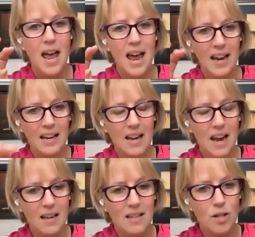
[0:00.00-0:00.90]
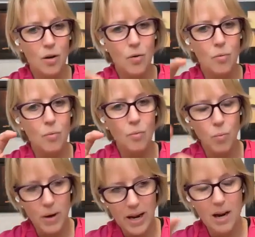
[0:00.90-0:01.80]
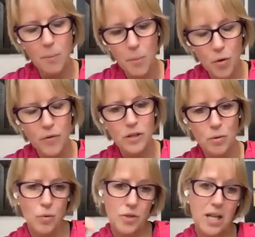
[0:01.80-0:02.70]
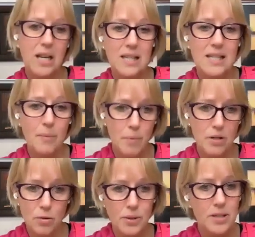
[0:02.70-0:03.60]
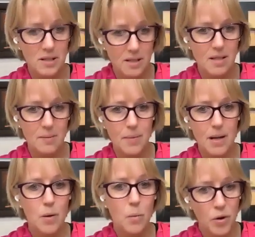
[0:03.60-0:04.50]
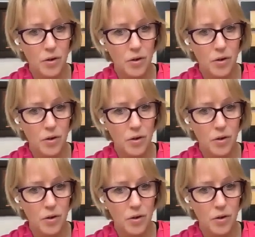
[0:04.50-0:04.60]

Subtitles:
and so we are moving towards getting someone to assist him with